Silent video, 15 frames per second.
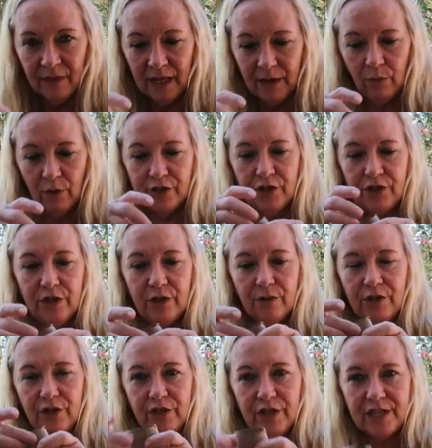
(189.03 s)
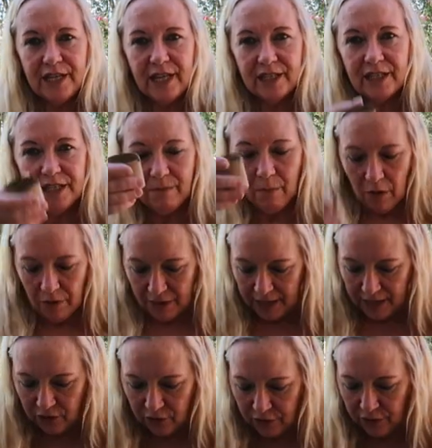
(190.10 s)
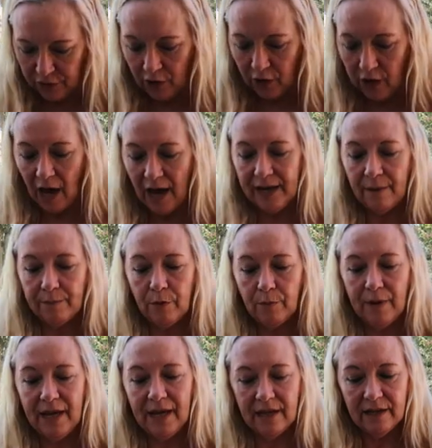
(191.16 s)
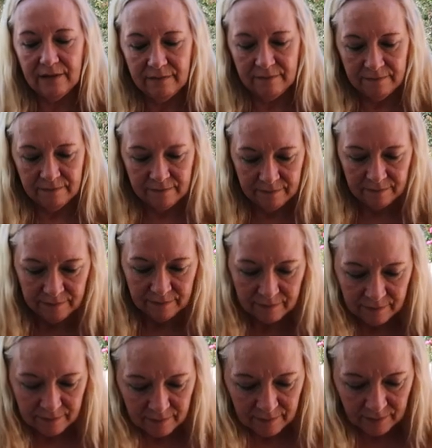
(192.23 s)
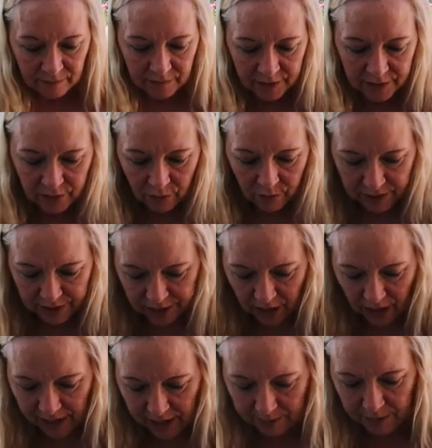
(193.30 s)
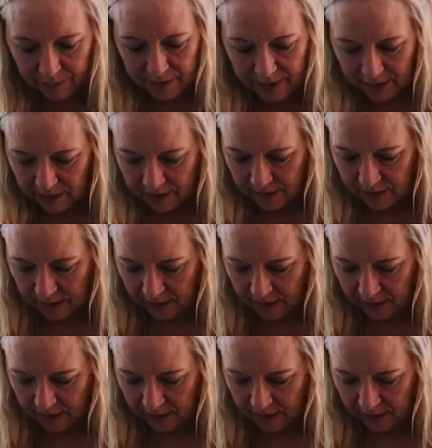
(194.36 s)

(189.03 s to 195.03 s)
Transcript: And what you do is you just take the small thing and you, you line up your pan. So we'll just line up the pan.